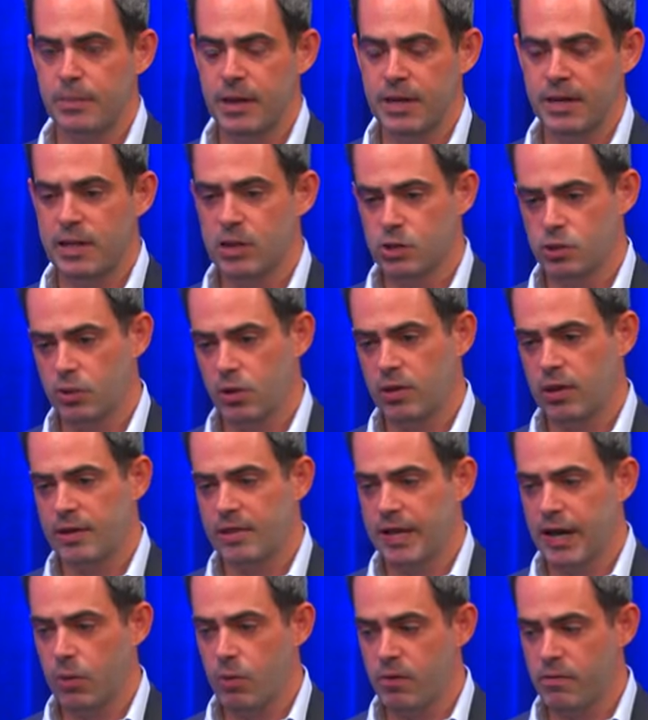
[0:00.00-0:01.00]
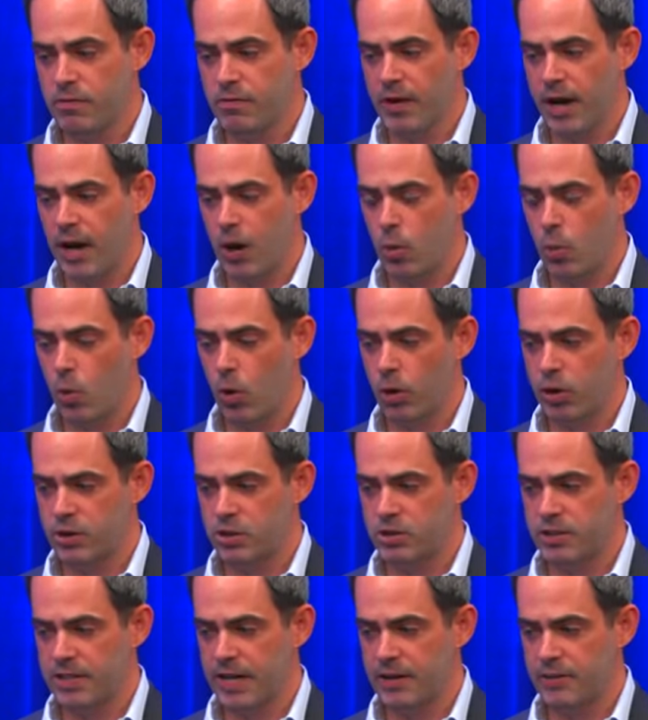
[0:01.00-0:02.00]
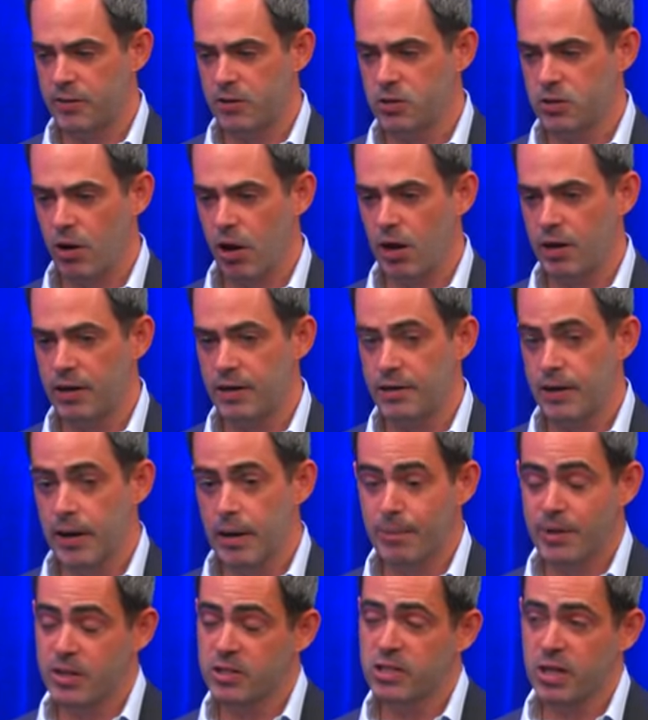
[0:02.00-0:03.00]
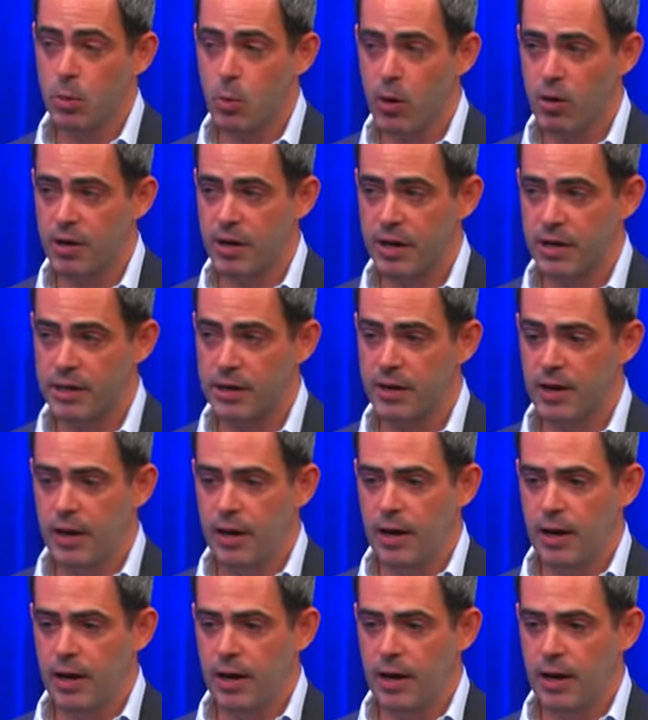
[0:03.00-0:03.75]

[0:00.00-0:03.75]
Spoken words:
making sure that there were fair worker standards on it, because there weren't any.